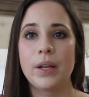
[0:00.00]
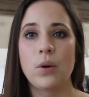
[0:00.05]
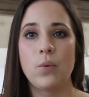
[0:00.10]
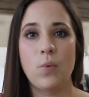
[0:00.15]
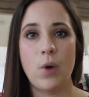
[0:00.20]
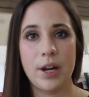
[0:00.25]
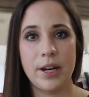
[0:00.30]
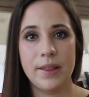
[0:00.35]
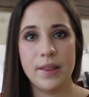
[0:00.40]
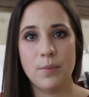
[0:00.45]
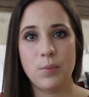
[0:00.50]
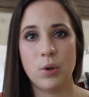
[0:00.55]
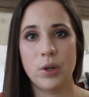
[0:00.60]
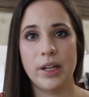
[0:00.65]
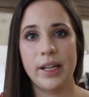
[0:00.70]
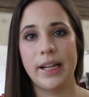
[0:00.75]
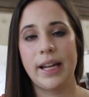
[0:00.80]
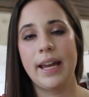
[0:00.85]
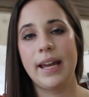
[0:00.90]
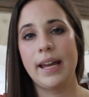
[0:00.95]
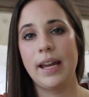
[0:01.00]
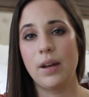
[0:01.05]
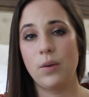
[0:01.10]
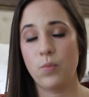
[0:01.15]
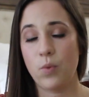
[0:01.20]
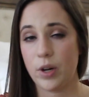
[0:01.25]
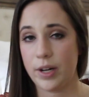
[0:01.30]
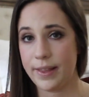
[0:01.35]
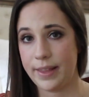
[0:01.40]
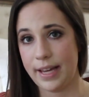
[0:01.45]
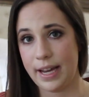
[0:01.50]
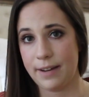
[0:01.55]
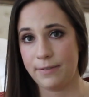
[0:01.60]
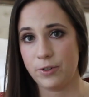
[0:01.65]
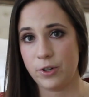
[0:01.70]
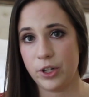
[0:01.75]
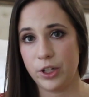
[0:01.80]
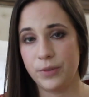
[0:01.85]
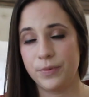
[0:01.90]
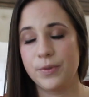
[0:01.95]
1 in the morning, and 1 in the
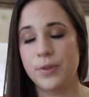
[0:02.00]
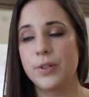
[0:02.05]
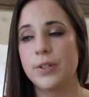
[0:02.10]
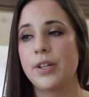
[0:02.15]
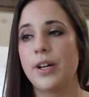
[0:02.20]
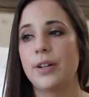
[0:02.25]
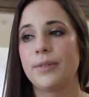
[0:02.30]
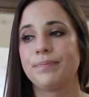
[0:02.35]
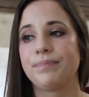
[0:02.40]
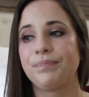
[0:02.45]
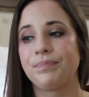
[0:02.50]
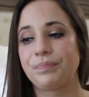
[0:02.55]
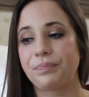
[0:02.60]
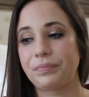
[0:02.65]
afternoon. So